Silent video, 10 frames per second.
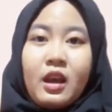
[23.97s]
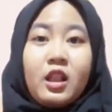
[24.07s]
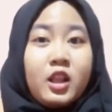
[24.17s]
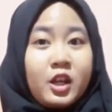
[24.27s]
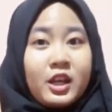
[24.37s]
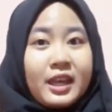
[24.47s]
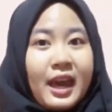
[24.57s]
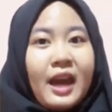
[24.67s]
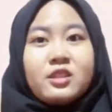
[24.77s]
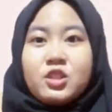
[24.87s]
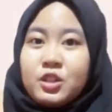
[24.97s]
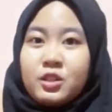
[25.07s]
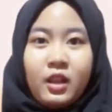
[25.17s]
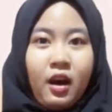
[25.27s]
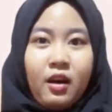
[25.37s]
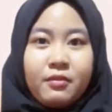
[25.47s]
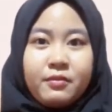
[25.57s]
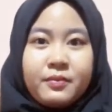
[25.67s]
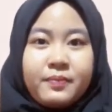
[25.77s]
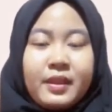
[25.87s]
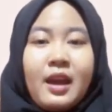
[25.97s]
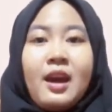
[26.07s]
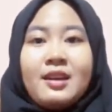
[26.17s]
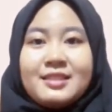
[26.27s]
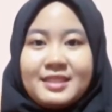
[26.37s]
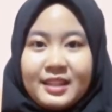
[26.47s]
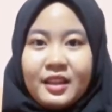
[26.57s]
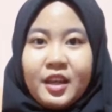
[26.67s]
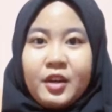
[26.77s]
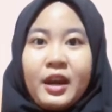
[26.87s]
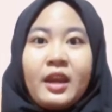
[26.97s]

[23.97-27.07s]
Look at you, love, still here